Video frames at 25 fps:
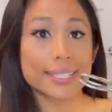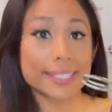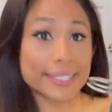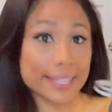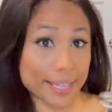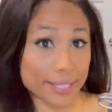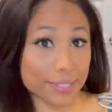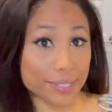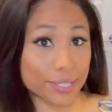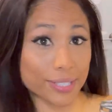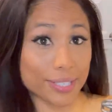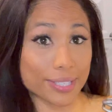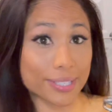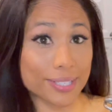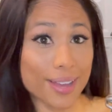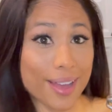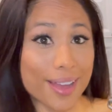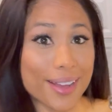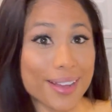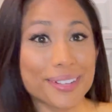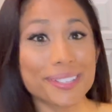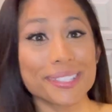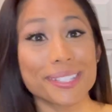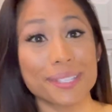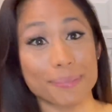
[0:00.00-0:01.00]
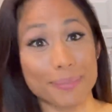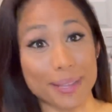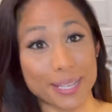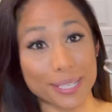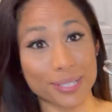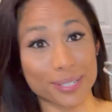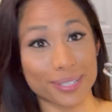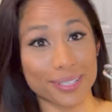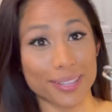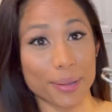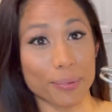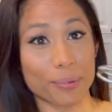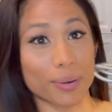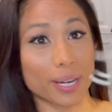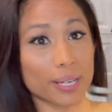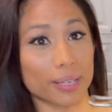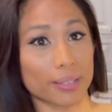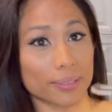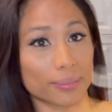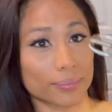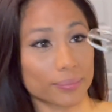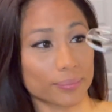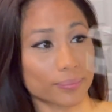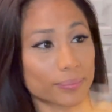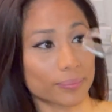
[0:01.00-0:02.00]
Test your tongs and make sure they
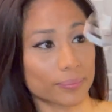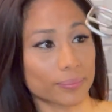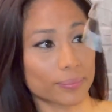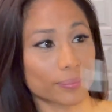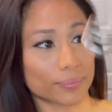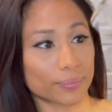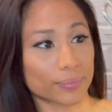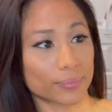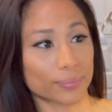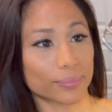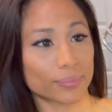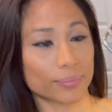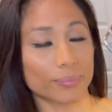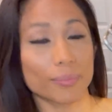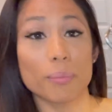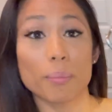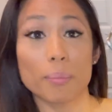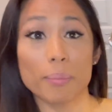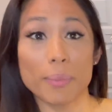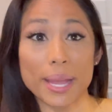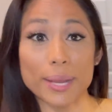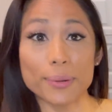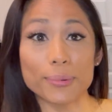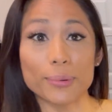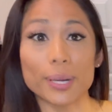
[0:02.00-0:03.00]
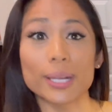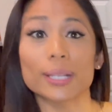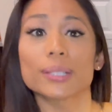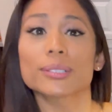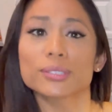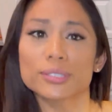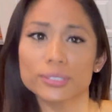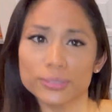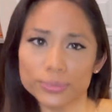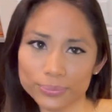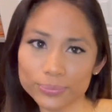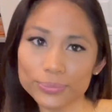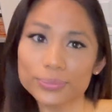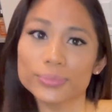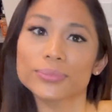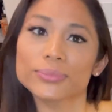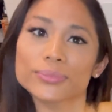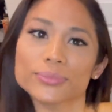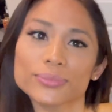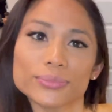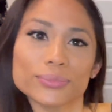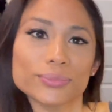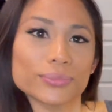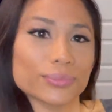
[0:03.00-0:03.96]
work. Mine works.